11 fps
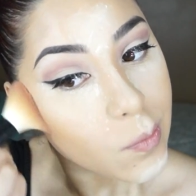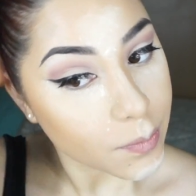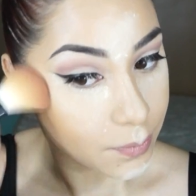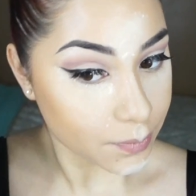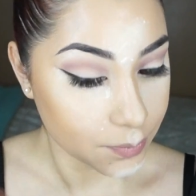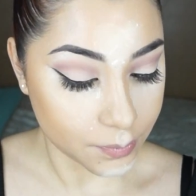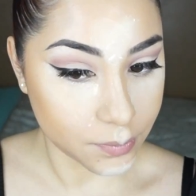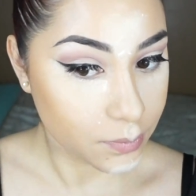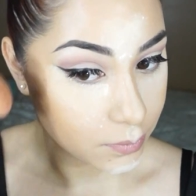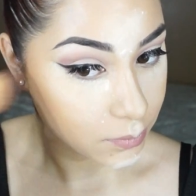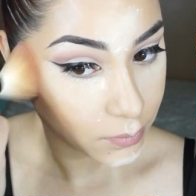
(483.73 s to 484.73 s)
where
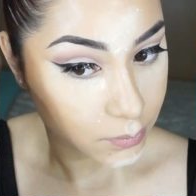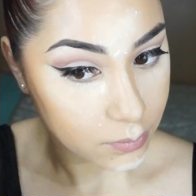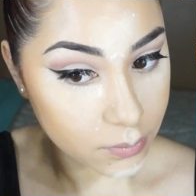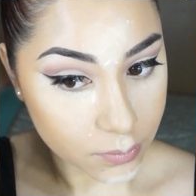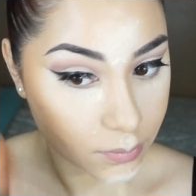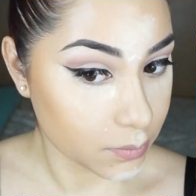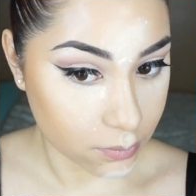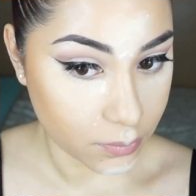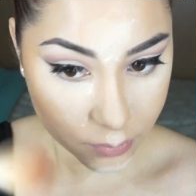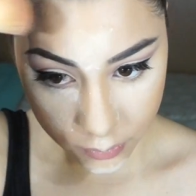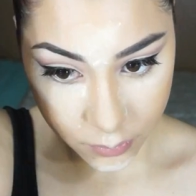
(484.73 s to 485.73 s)
I would
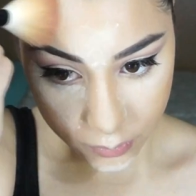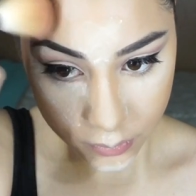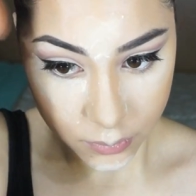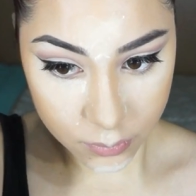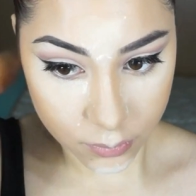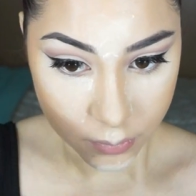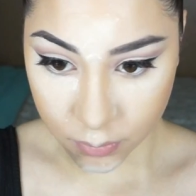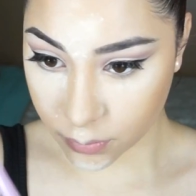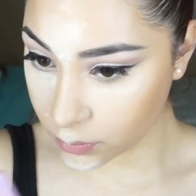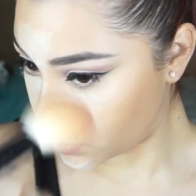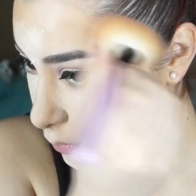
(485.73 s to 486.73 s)
use to bronze
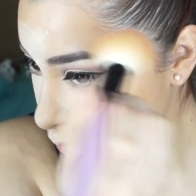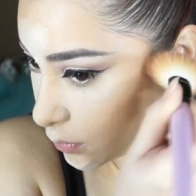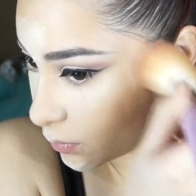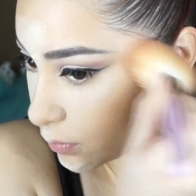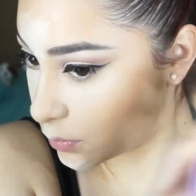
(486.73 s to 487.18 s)
my face.